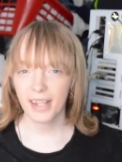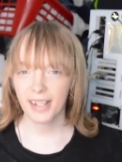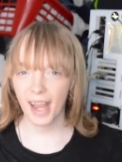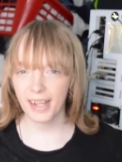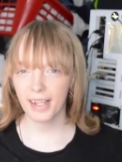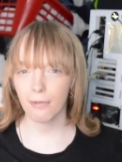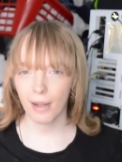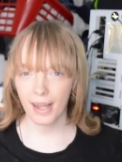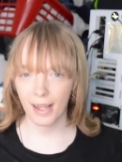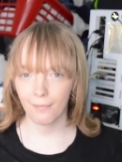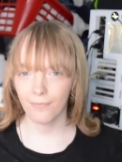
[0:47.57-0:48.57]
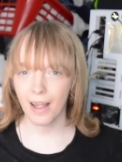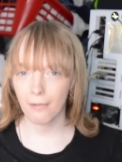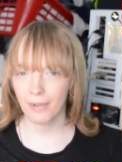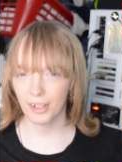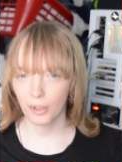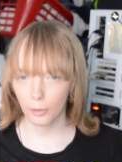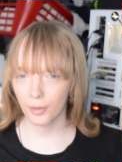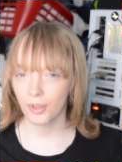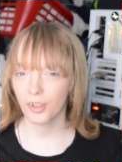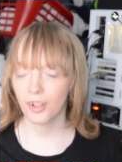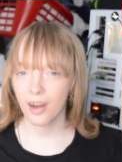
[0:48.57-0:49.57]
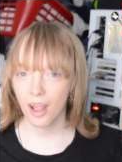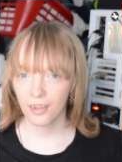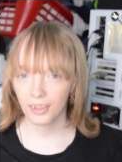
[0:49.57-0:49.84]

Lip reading: Gaining weight and fat redistribution